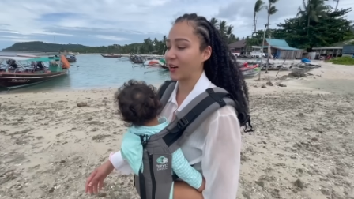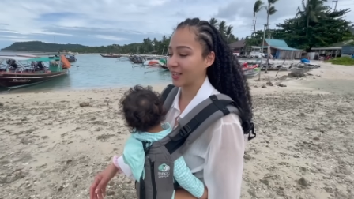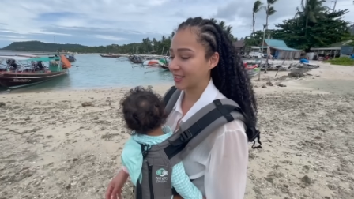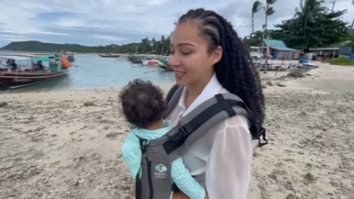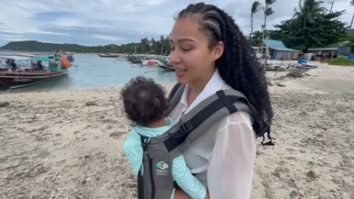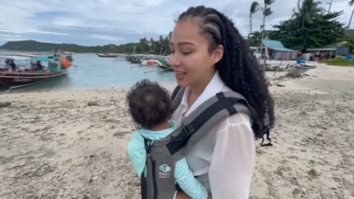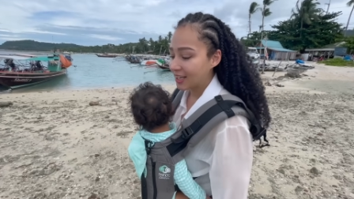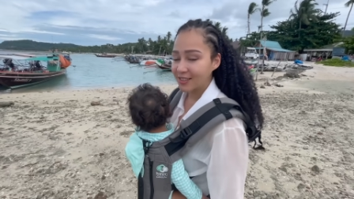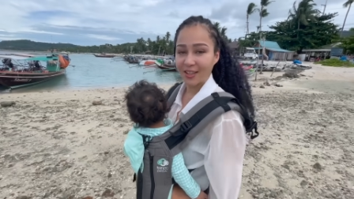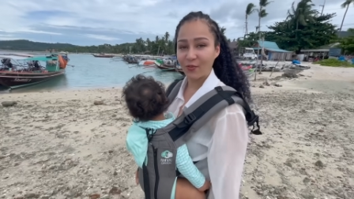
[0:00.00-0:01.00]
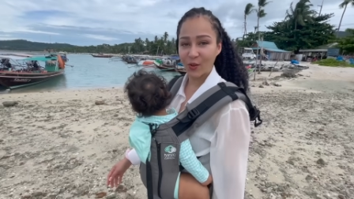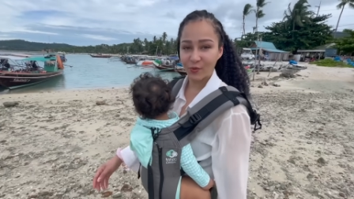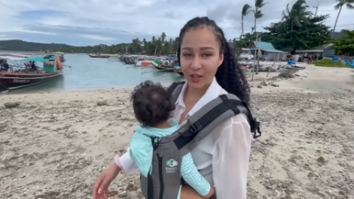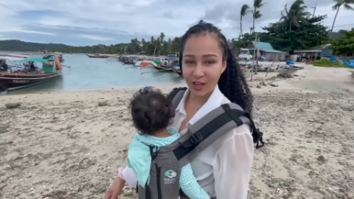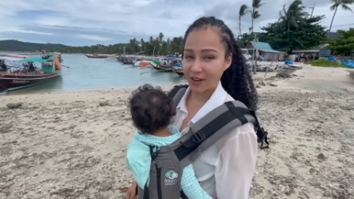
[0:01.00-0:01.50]
because you get
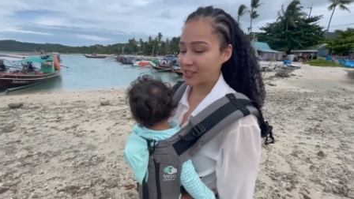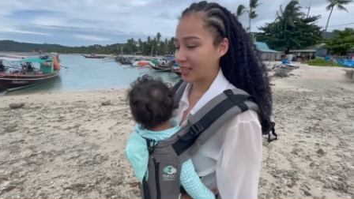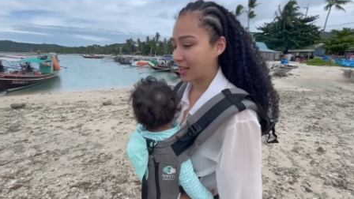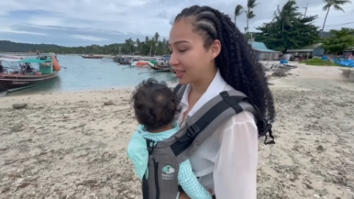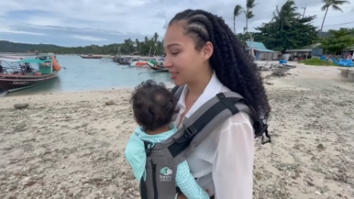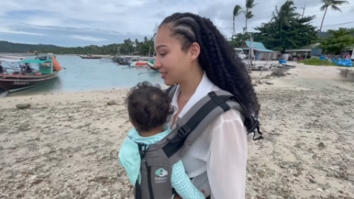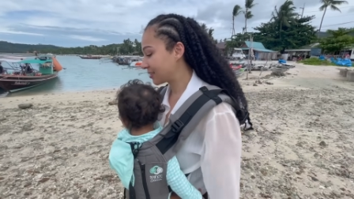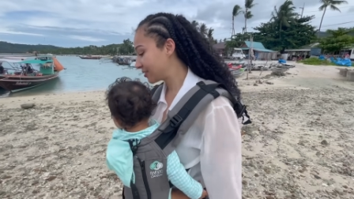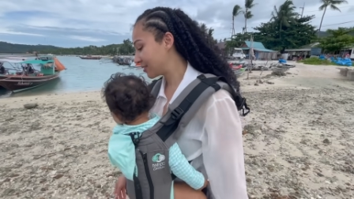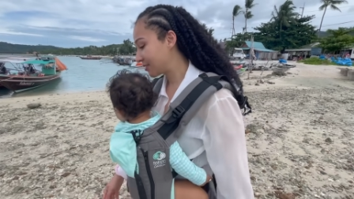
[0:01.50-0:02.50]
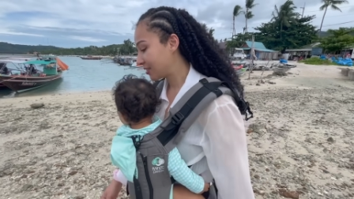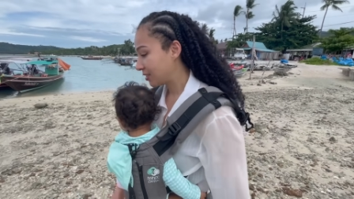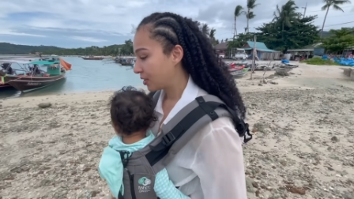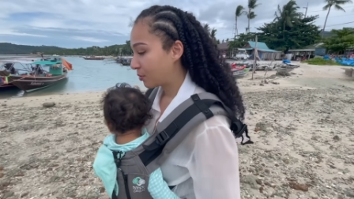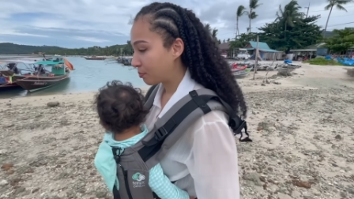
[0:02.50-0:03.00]
pooped on every day
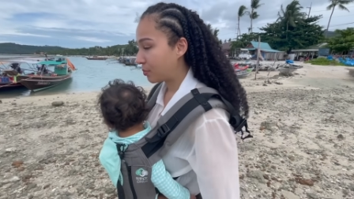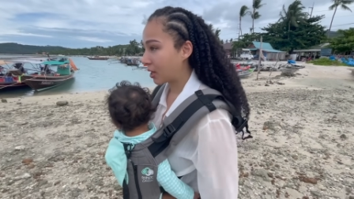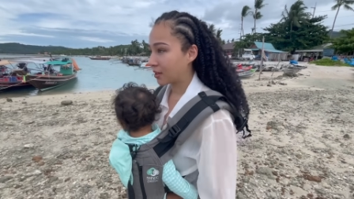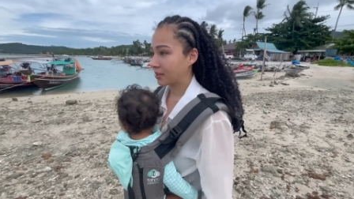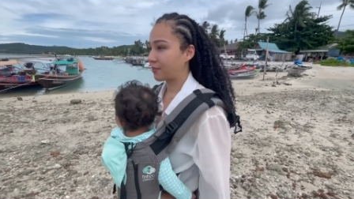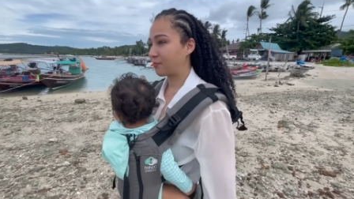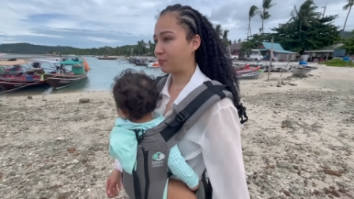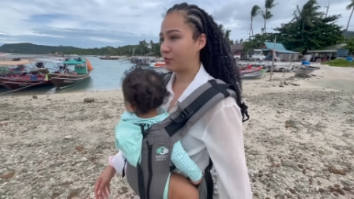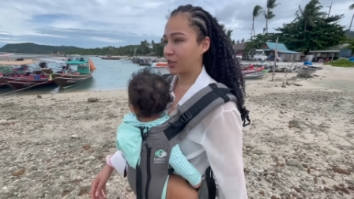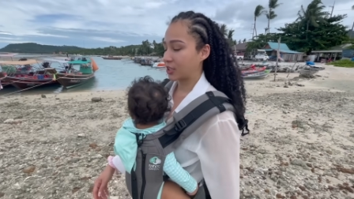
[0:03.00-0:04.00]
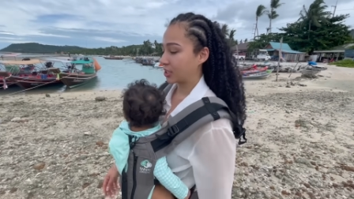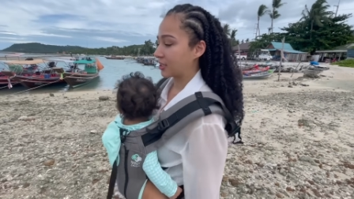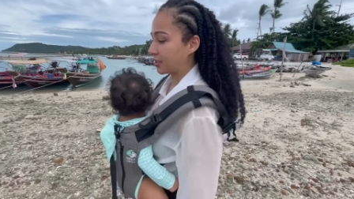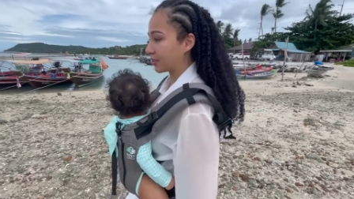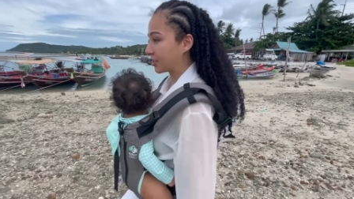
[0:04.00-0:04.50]
and bodily
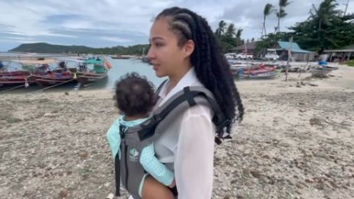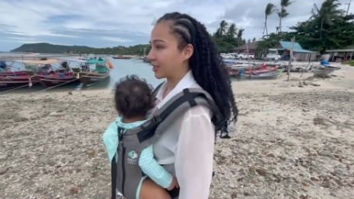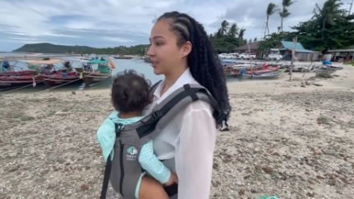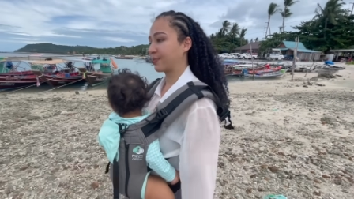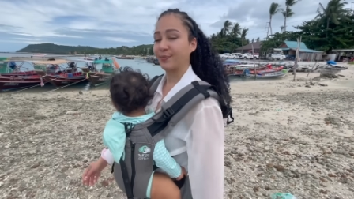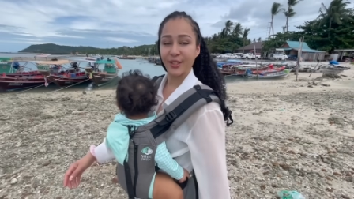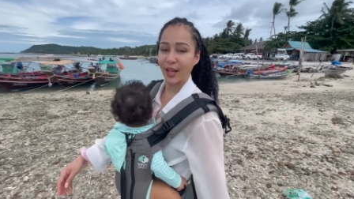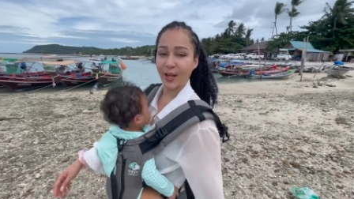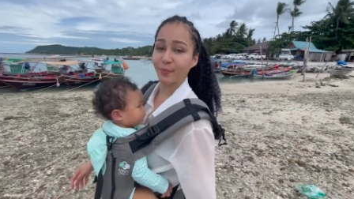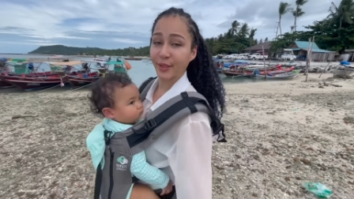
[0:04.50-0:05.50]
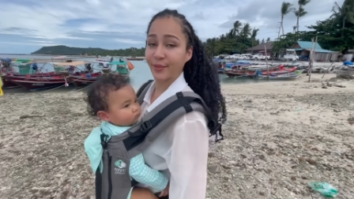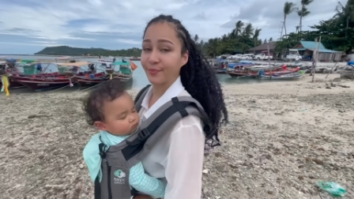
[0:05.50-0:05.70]
functions are just like happen.